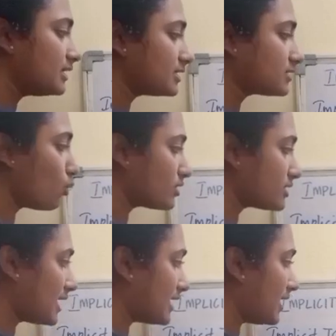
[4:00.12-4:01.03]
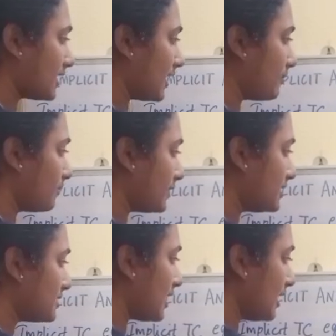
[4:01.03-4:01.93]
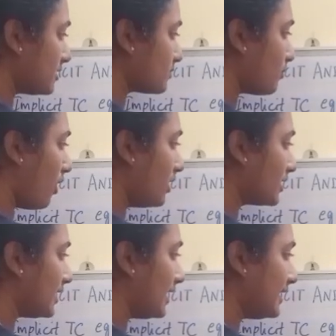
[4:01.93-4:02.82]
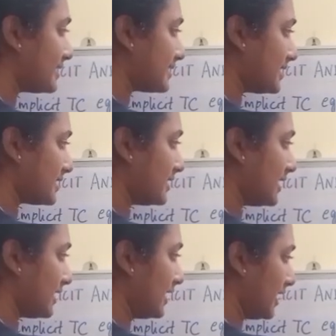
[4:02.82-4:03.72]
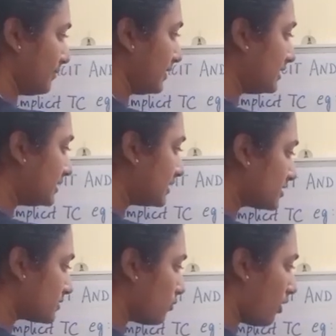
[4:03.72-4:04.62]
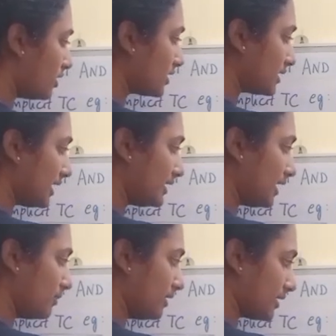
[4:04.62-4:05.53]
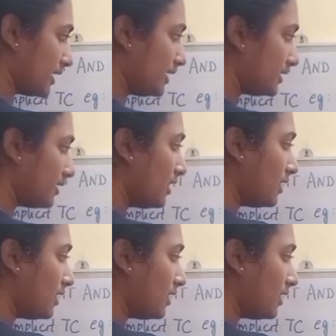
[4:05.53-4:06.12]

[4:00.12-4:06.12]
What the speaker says: The source data type is smaller than destination data type. Int is smaller than double, right?